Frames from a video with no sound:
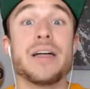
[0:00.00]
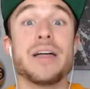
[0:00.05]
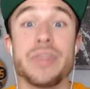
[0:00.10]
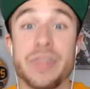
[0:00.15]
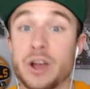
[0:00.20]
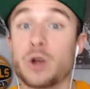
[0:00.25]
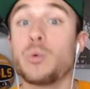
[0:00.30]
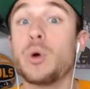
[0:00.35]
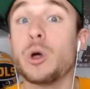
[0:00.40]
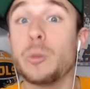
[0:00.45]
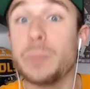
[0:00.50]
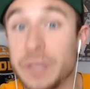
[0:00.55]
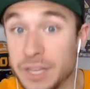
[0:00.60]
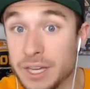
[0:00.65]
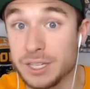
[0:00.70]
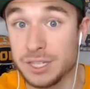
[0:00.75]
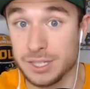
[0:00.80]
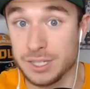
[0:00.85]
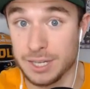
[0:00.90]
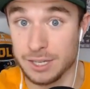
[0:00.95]
There will be
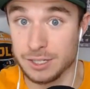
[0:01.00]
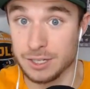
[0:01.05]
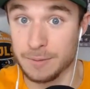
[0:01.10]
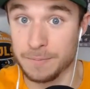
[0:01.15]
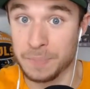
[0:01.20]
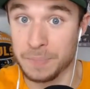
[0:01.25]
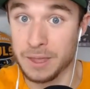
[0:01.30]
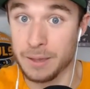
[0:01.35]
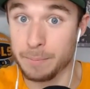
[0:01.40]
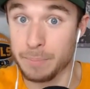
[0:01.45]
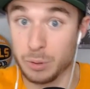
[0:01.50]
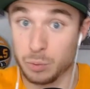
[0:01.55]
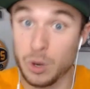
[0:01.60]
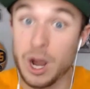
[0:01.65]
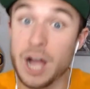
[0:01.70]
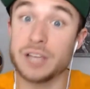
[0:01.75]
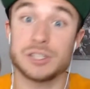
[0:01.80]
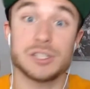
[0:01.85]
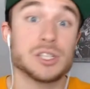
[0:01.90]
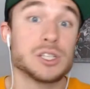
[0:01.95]
this season, but
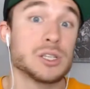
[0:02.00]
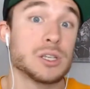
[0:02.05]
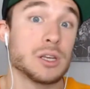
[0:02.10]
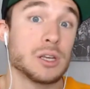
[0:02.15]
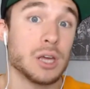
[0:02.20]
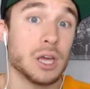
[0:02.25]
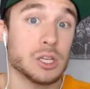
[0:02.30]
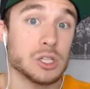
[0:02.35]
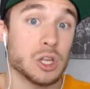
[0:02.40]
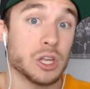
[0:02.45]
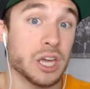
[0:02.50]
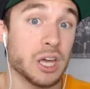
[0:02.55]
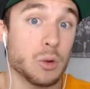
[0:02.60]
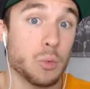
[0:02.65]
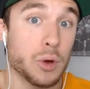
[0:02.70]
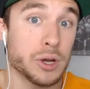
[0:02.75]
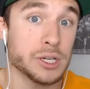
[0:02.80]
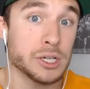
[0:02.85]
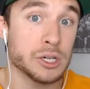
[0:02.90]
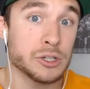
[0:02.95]
Russ is only on a
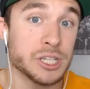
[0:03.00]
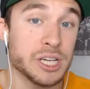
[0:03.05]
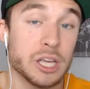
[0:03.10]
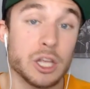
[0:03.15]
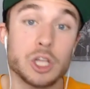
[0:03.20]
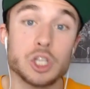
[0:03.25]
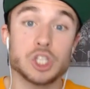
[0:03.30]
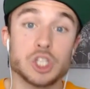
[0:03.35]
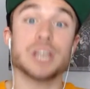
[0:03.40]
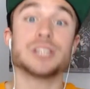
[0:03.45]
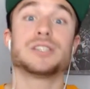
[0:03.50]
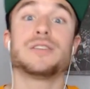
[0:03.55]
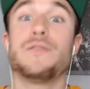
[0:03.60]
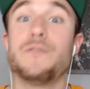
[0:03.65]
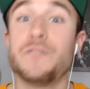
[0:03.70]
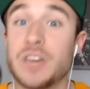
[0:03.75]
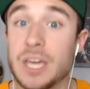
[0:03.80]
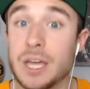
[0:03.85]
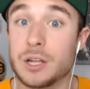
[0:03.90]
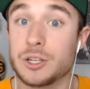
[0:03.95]
one-year deal. Justin
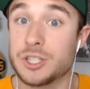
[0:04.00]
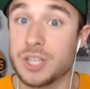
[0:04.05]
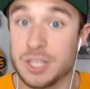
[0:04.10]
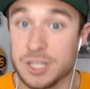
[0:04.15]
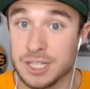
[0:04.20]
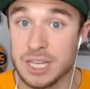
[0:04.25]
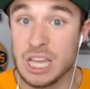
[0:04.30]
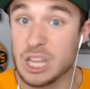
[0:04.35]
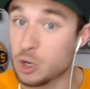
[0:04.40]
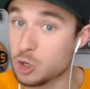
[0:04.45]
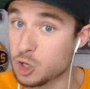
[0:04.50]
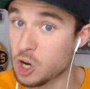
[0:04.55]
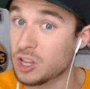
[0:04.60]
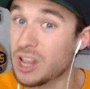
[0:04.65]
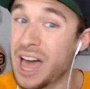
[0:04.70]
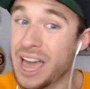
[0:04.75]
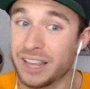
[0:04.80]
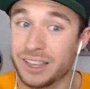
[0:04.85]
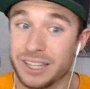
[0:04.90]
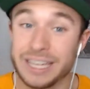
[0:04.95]
Fields, the Steelers are
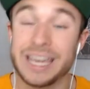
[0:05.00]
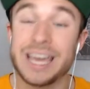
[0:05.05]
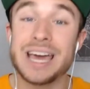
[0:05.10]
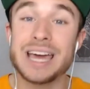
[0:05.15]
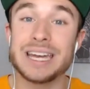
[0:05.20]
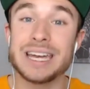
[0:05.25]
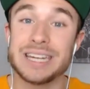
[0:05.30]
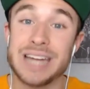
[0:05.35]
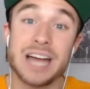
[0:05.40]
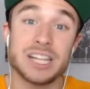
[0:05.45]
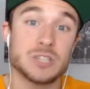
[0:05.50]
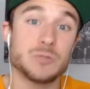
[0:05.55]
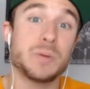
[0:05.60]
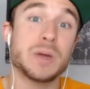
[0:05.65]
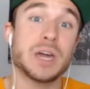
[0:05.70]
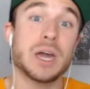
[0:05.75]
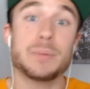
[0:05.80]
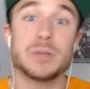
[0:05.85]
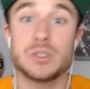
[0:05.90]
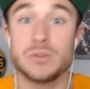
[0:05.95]
likely not to
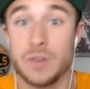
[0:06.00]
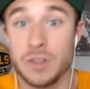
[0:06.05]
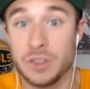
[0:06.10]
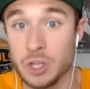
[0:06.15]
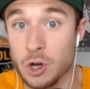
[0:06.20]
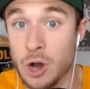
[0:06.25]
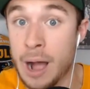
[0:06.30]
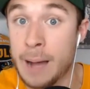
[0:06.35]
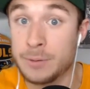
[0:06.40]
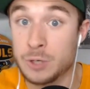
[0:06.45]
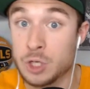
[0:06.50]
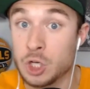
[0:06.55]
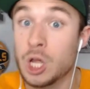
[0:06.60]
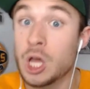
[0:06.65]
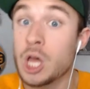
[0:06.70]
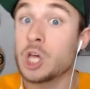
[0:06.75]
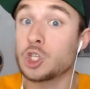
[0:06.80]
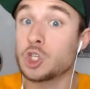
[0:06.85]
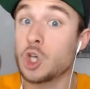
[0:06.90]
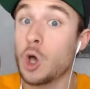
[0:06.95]
pick up his fifth-year option,
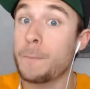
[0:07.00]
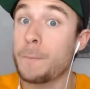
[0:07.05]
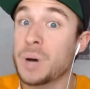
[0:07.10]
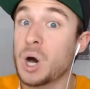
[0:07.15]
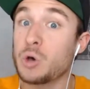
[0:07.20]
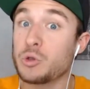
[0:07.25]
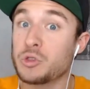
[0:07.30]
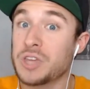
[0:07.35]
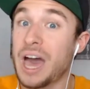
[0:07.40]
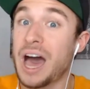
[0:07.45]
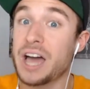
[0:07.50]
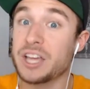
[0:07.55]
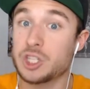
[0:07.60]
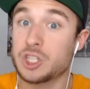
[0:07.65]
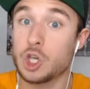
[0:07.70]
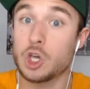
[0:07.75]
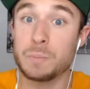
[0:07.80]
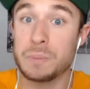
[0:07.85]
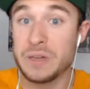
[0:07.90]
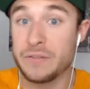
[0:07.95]
so both guys
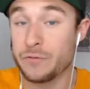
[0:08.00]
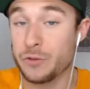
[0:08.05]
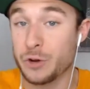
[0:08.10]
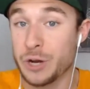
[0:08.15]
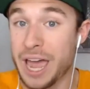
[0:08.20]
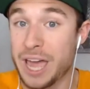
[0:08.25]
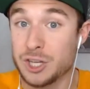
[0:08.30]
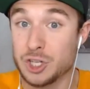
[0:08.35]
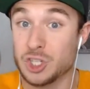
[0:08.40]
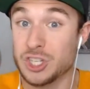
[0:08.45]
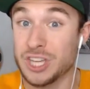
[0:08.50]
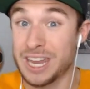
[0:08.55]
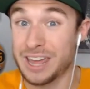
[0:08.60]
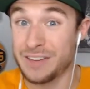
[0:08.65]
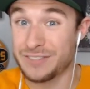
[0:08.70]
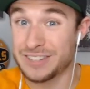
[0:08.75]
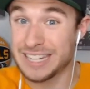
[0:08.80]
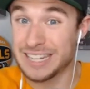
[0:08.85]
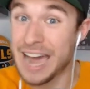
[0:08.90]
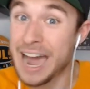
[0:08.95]
could be free agents, and
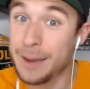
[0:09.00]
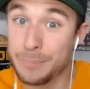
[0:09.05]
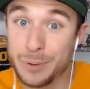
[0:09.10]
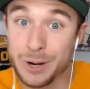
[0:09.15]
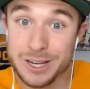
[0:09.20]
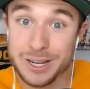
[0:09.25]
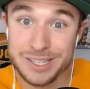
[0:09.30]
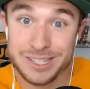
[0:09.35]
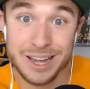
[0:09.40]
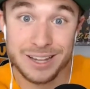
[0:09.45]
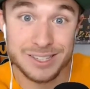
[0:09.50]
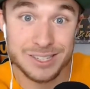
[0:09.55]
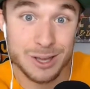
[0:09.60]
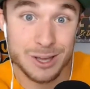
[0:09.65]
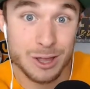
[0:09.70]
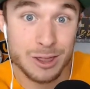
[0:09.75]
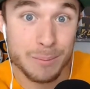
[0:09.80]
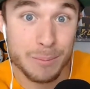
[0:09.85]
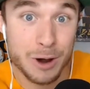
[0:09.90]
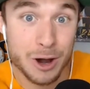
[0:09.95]
if Dak Prescott's
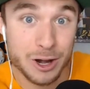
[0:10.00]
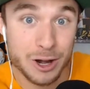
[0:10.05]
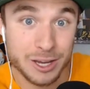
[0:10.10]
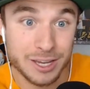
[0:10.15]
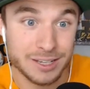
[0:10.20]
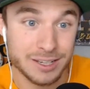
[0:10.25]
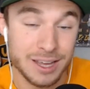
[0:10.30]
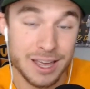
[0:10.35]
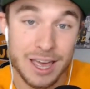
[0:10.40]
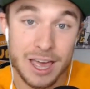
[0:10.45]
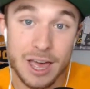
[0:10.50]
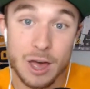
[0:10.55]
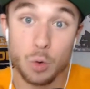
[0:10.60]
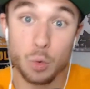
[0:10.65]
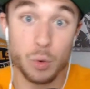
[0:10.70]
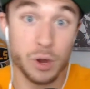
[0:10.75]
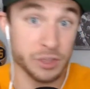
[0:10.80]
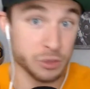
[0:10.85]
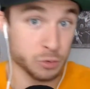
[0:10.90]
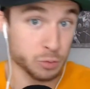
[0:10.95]
on the market
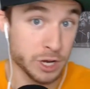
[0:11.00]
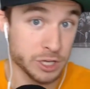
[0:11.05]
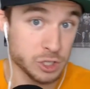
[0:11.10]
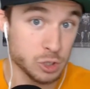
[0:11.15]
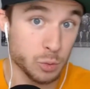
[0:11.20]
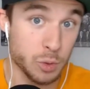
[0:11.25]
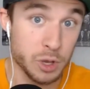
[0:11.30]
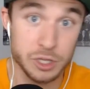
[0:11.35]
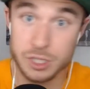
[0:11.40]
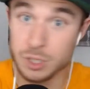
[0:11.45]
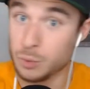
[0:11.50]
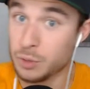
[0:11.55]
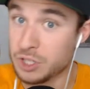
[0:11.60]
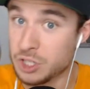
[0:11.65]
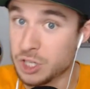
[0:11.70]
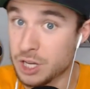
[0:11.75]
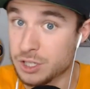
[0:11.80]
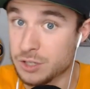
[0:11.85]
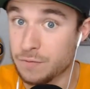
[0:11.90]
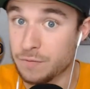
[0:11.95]
with Russell Wilson, with
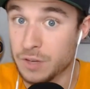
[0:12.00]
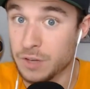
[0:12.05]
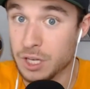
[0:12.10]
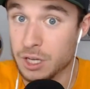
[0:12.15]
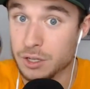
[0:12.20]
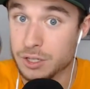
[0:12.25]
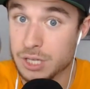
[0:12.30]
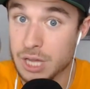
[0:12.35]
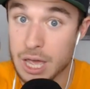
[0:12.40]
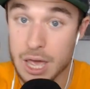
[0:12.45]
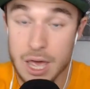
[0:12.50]
Justin Fields,